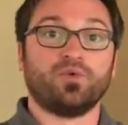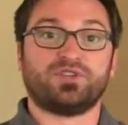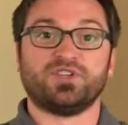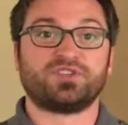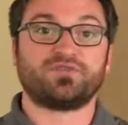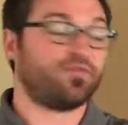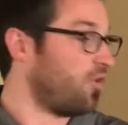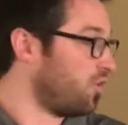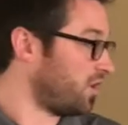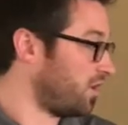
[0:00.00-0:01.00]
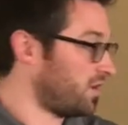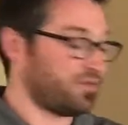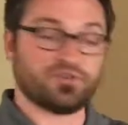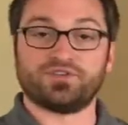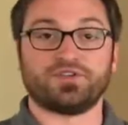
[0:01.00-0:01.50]
with just 4.
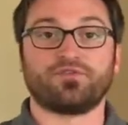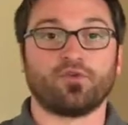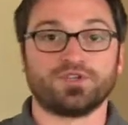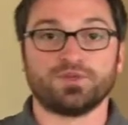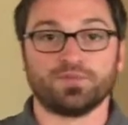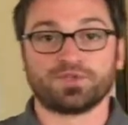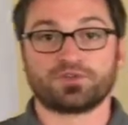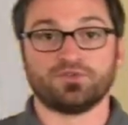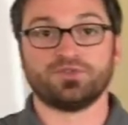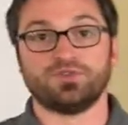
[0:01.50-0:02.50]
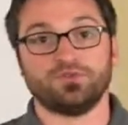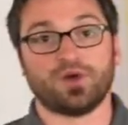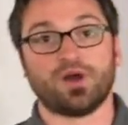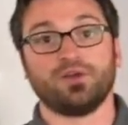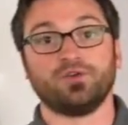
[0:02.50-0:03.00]
There's just 4 simple screws you
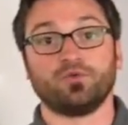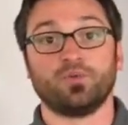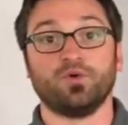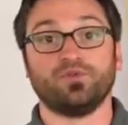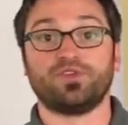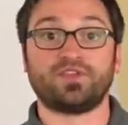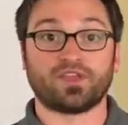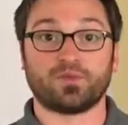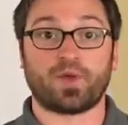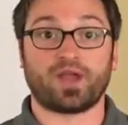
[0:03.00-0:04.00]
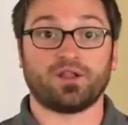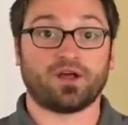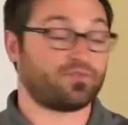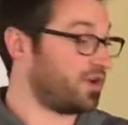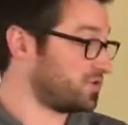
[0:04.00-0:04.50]
remove to take the panel
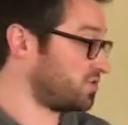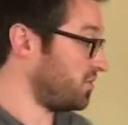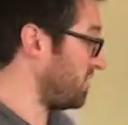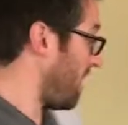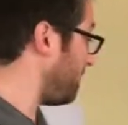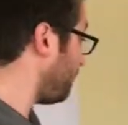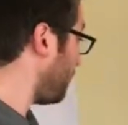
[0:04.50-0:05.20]
off, and I'll show you that.